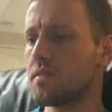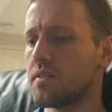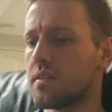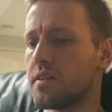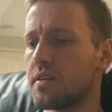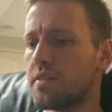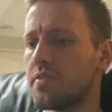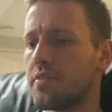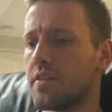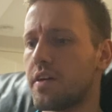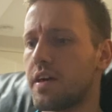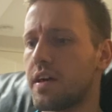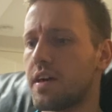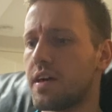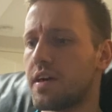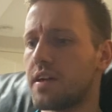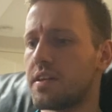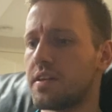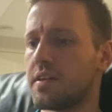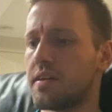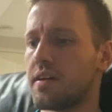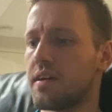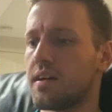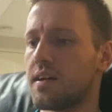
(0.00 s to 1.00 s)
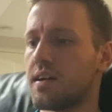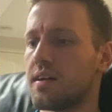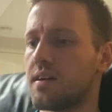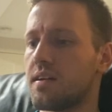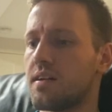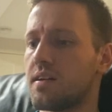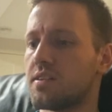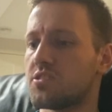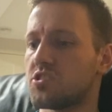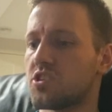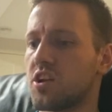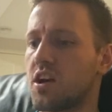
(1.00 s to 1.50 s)
And then
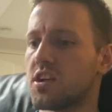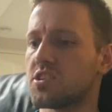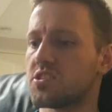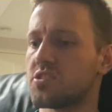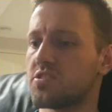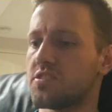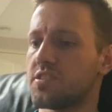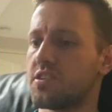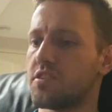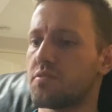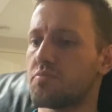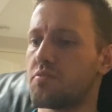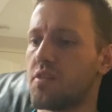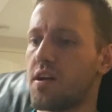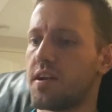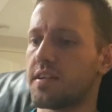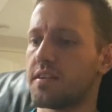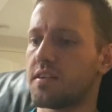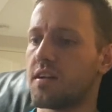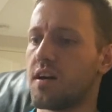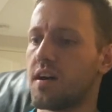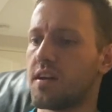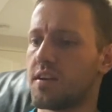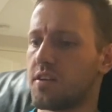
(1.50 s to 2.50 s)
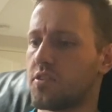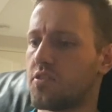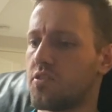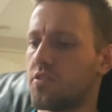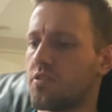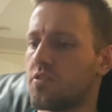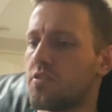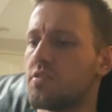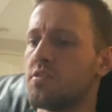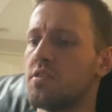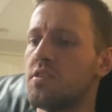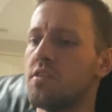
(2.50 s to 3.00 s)
Josh Lanier, Brian
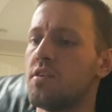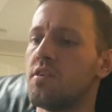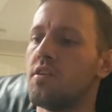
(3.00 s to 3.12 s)
Conacher